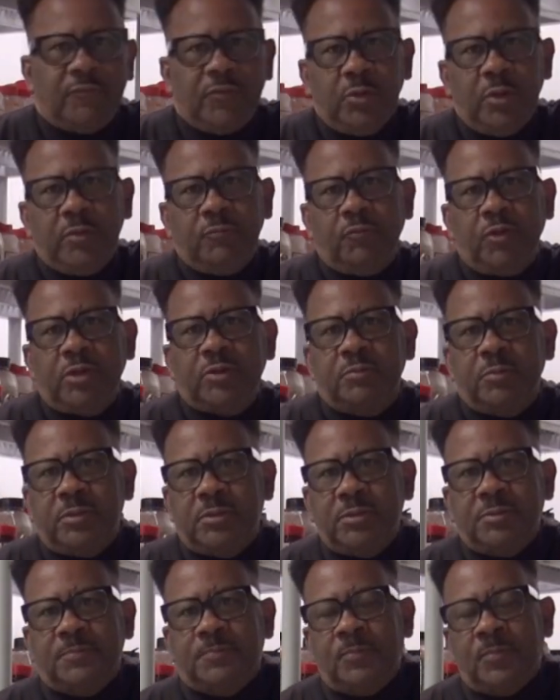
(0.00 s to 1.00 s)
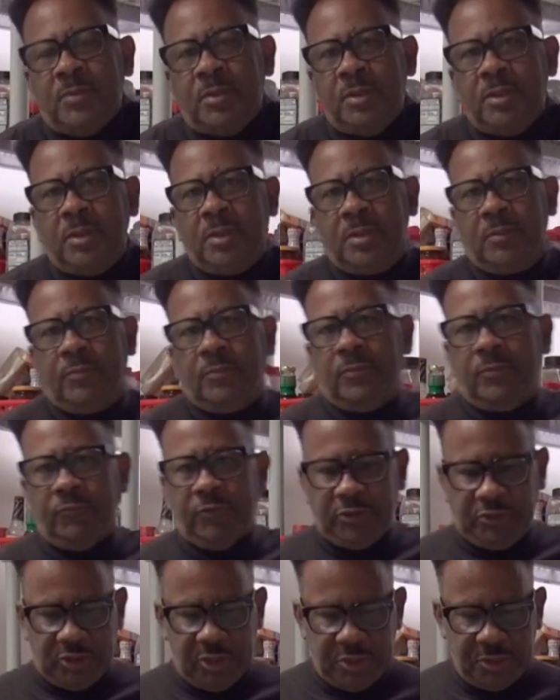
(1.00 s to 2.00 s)
you're in Richmond,
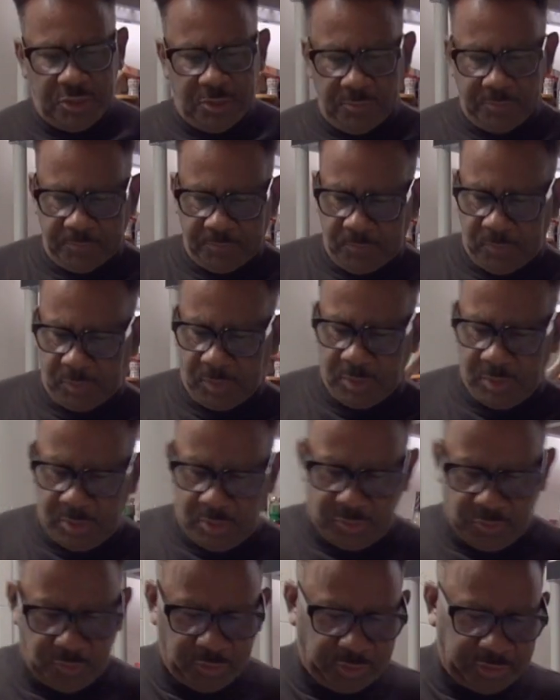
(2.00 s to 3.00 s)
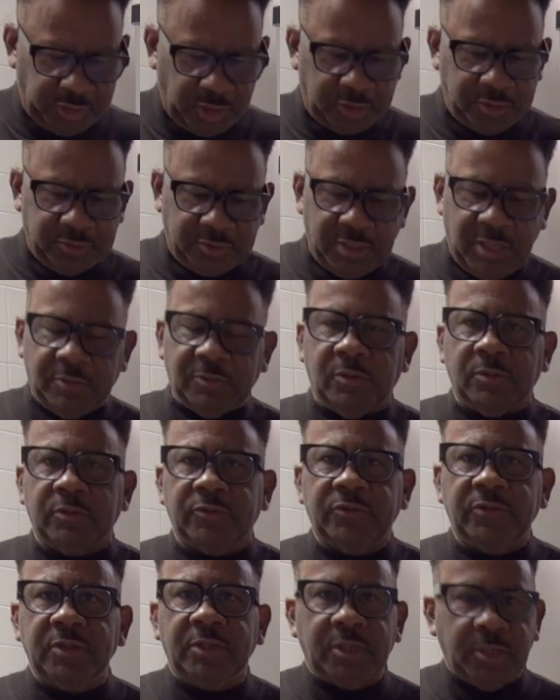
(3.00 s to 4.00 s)
Virginia, you can check us out on the
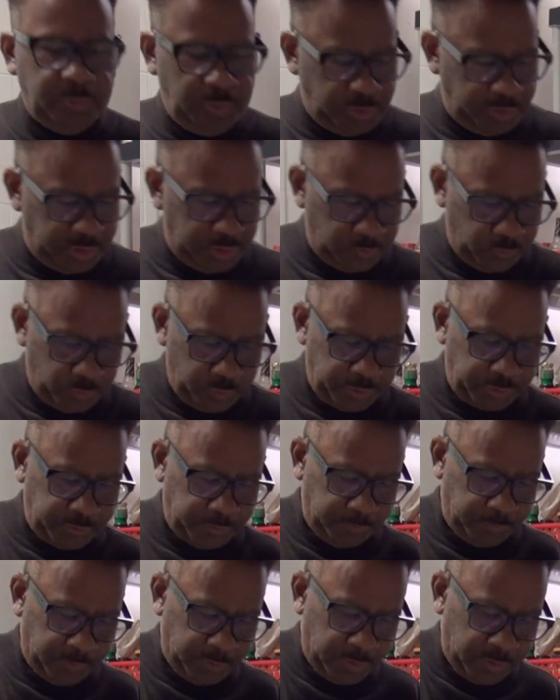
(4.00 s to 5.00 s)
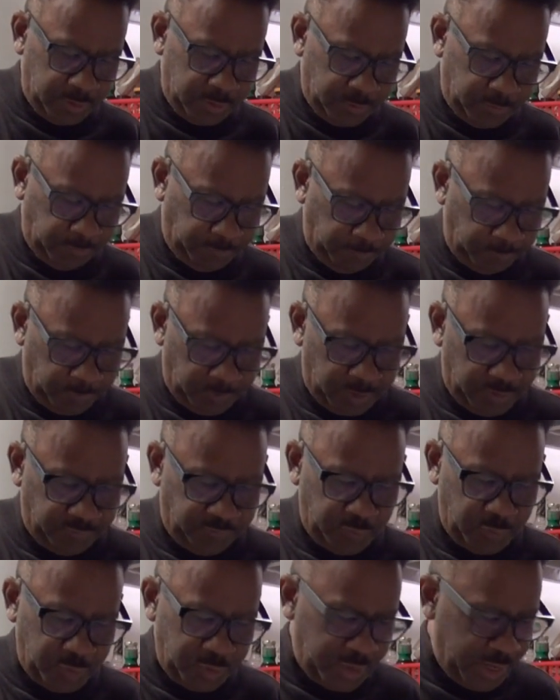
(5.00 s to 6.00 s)
CW network. If
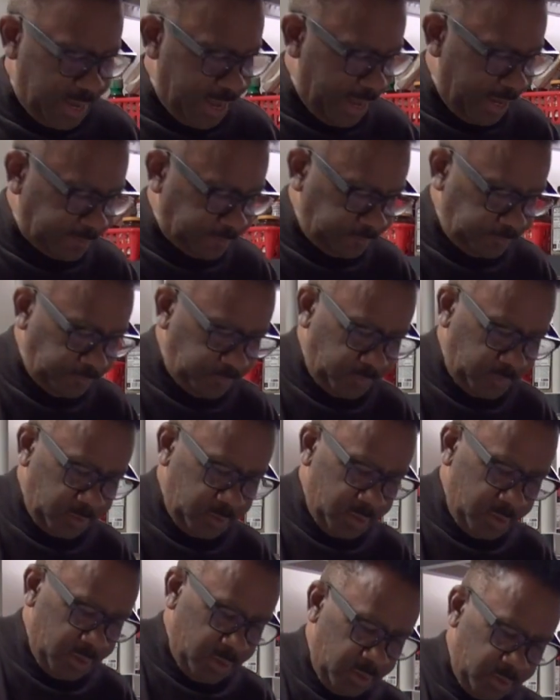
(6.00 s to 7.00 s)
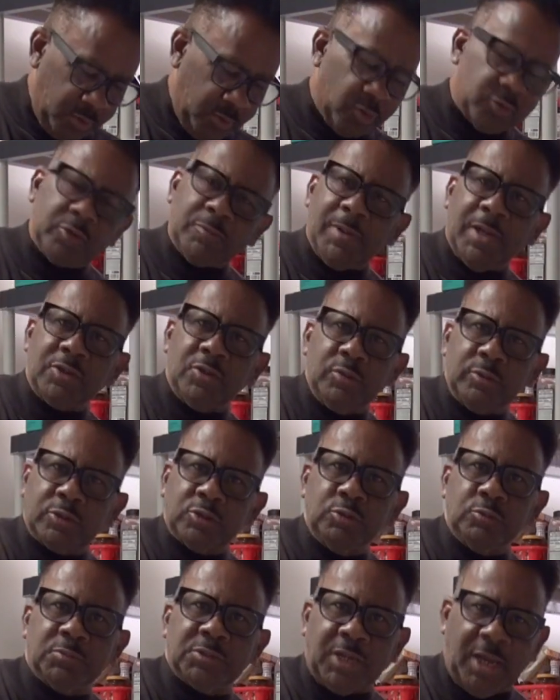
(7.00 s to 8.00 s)
you're not, go to my
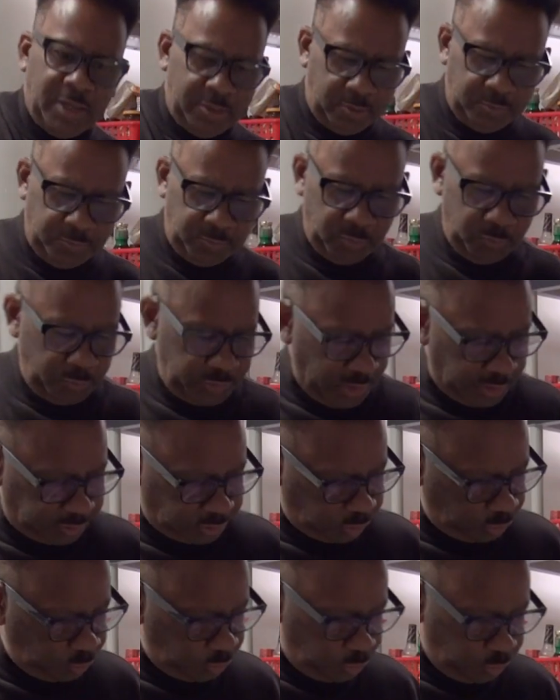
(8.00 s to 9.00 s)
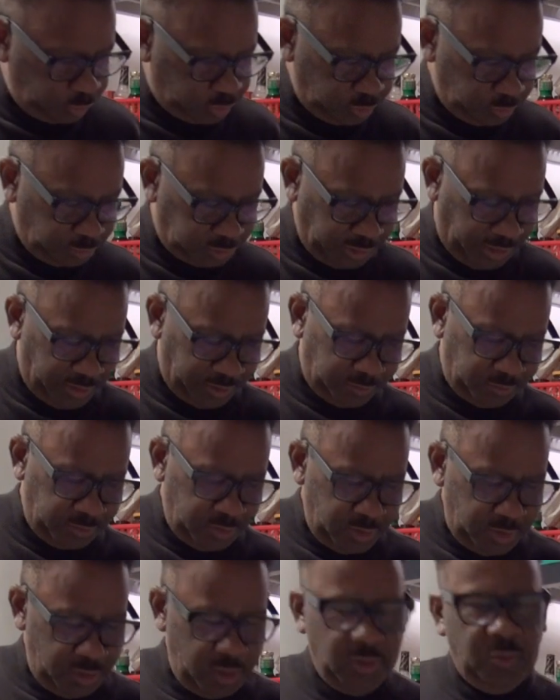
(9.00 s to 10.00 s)
YouTube channel. We got 2 YouTube channels.
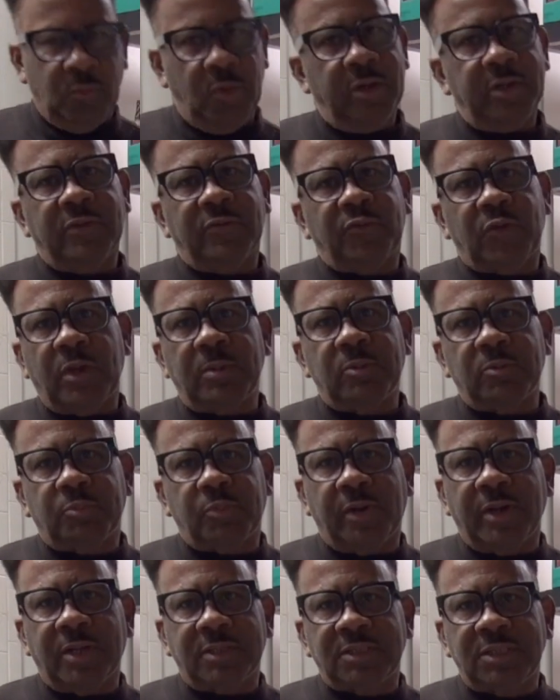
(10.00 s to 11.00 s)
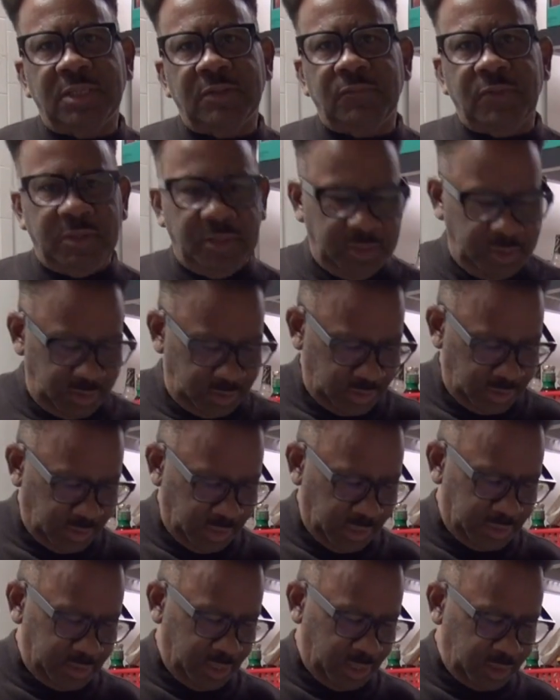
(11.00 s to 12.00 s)
One is Famous Brown TV,
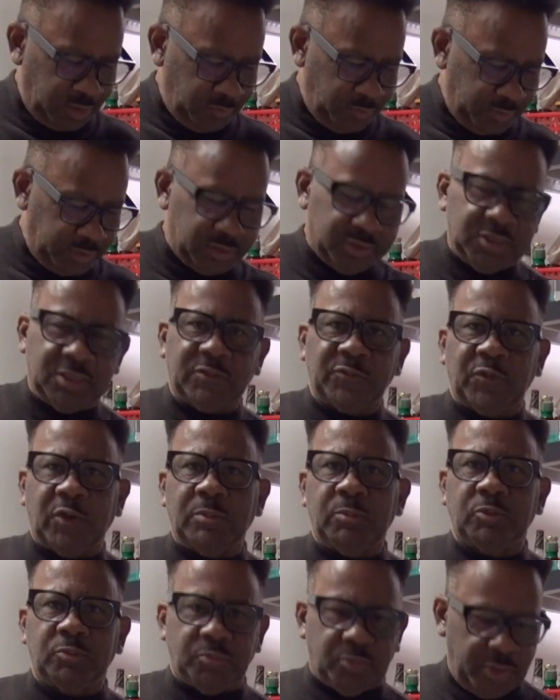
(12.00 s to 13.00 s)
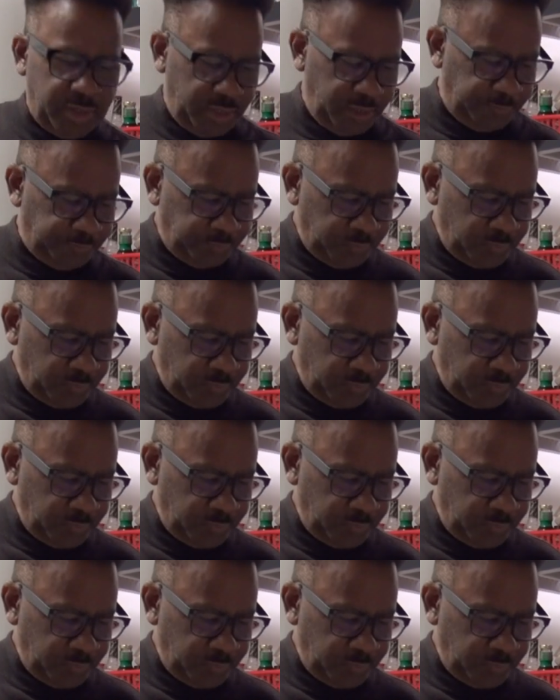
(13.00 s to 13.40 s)
and the other one is just Famous Brown.